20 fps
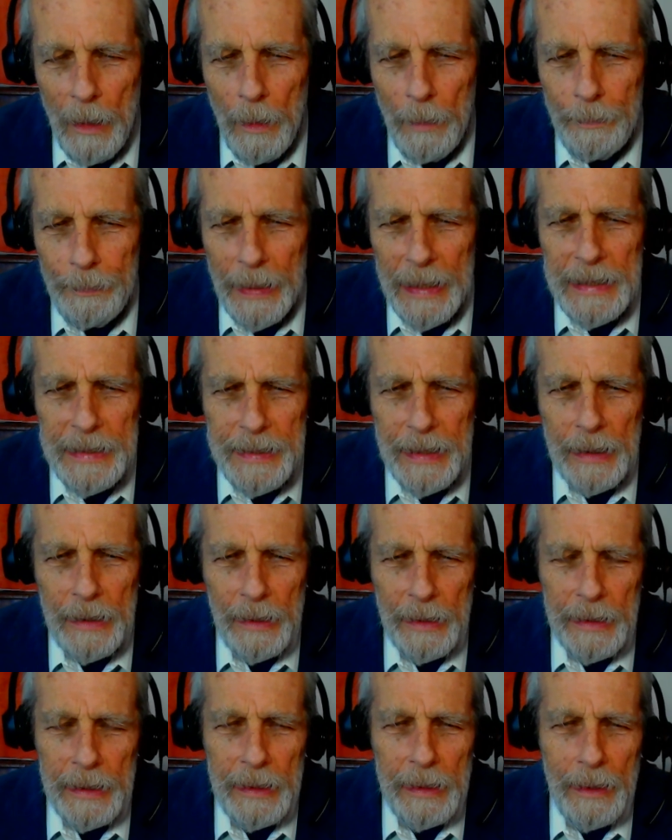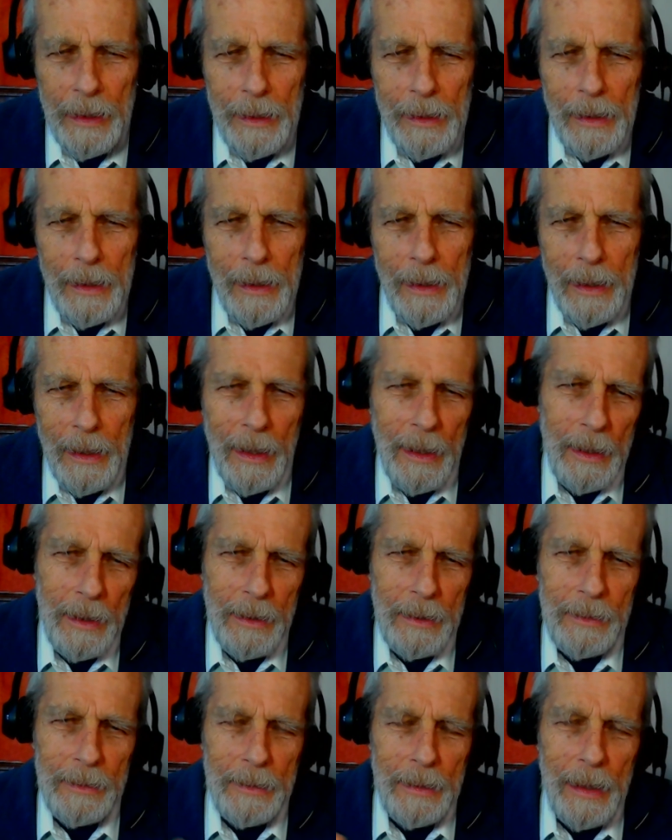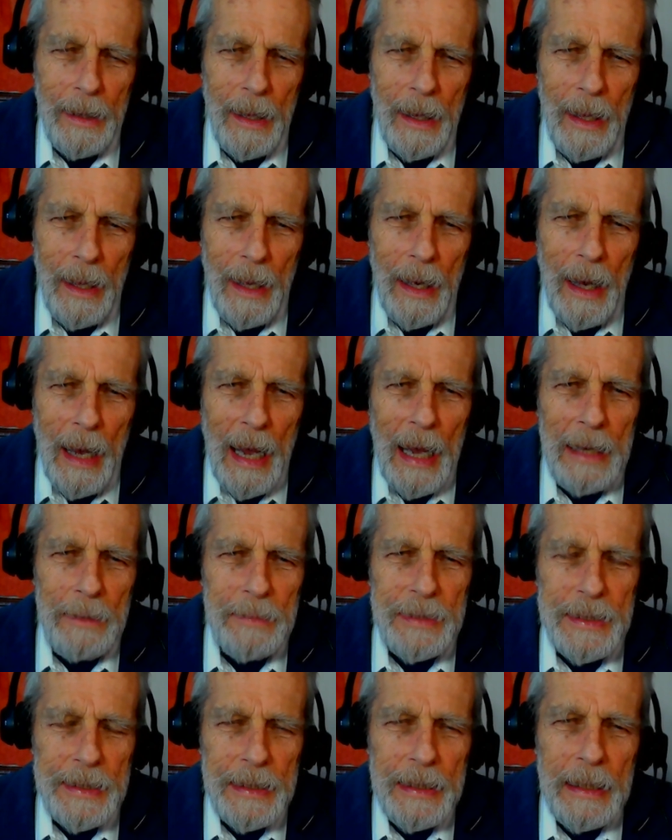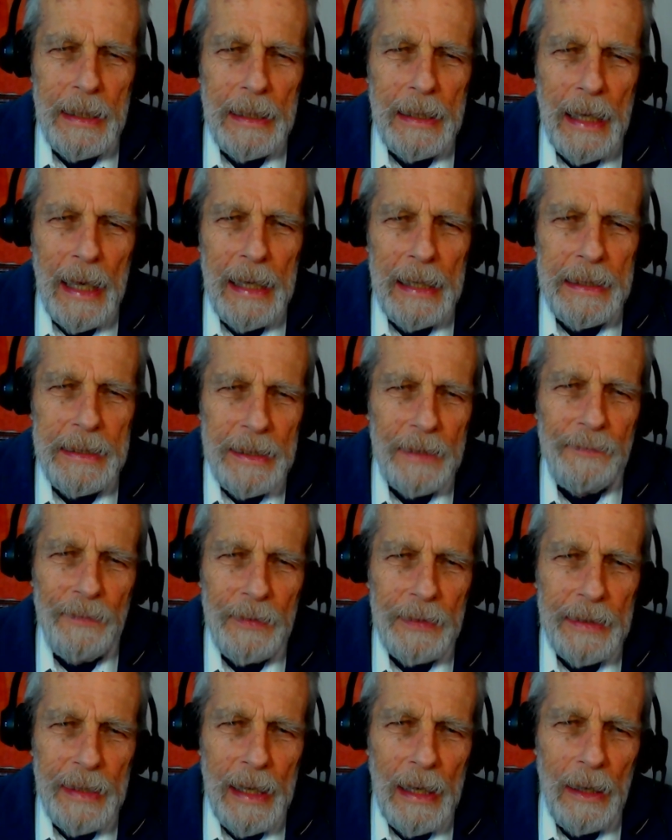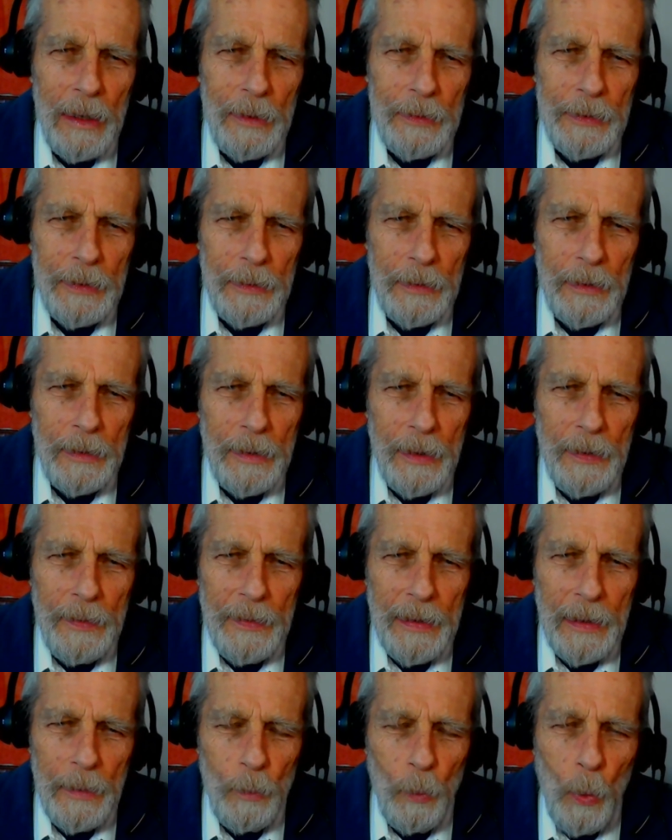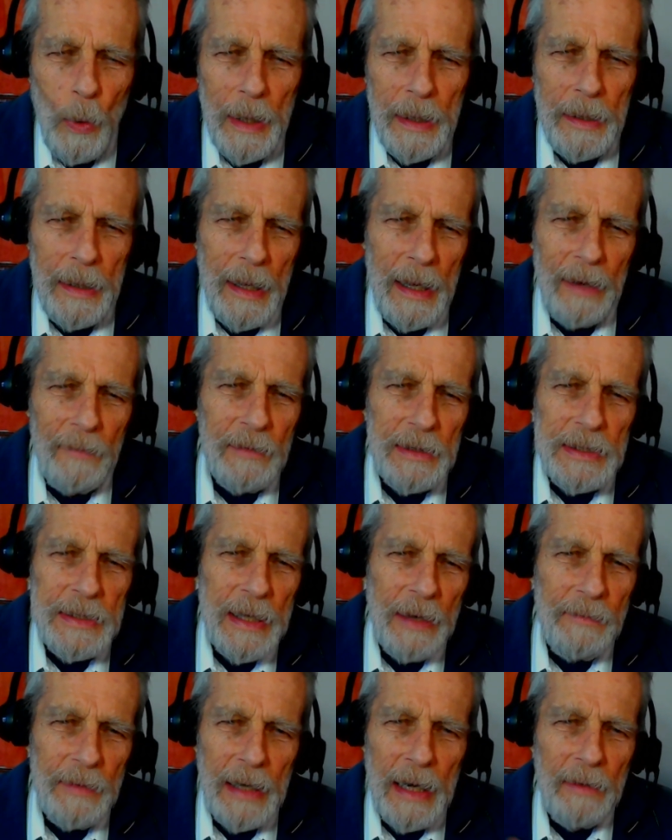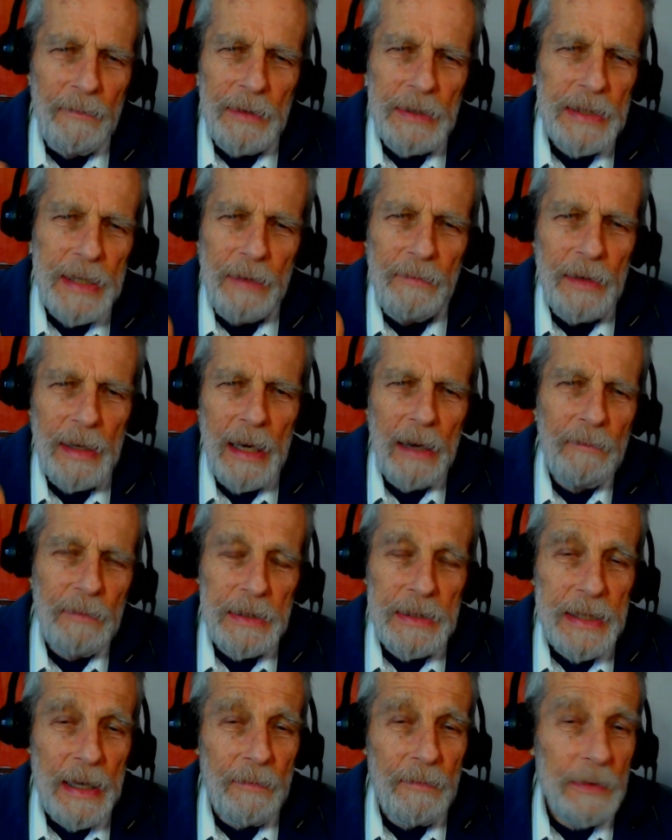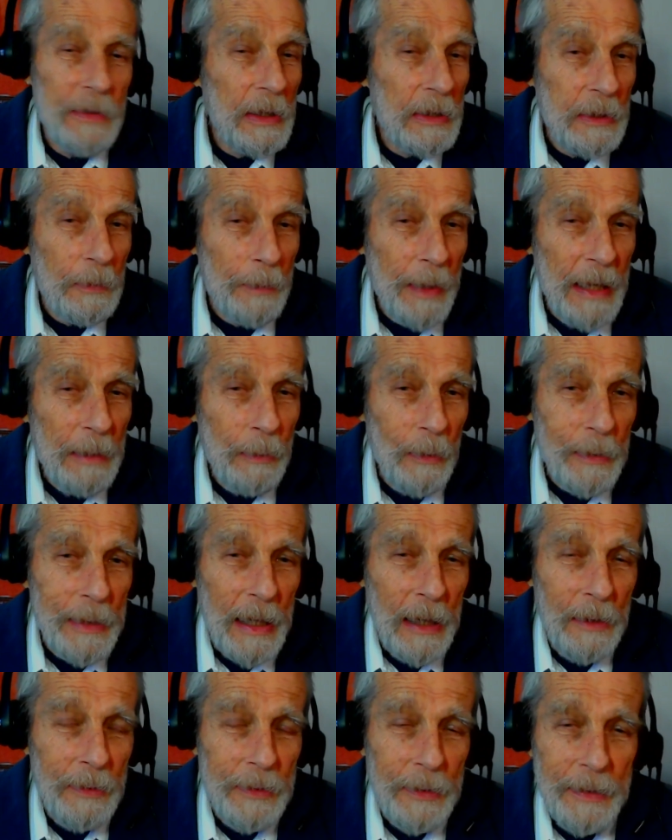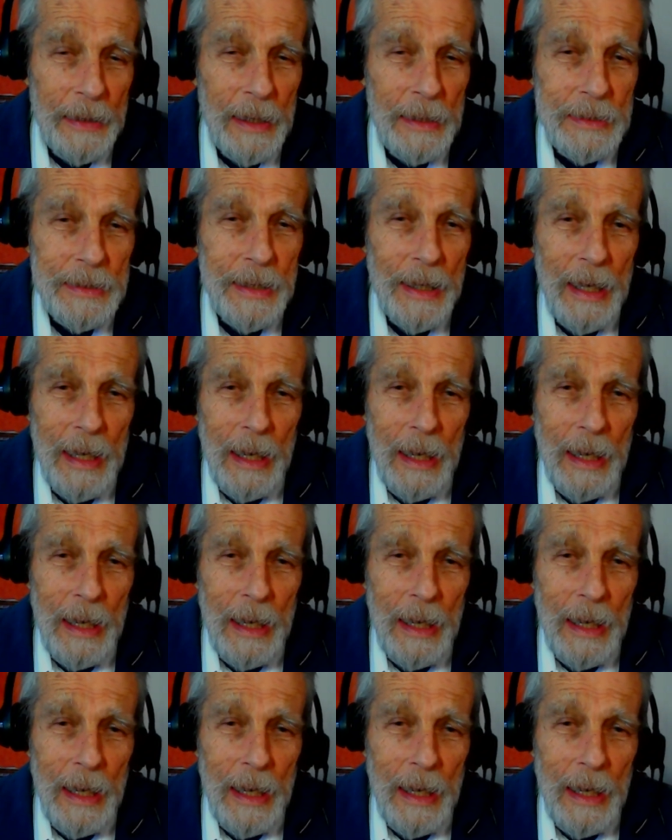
basically I'm seeing a different calendar than what every seven that the papal calendar does.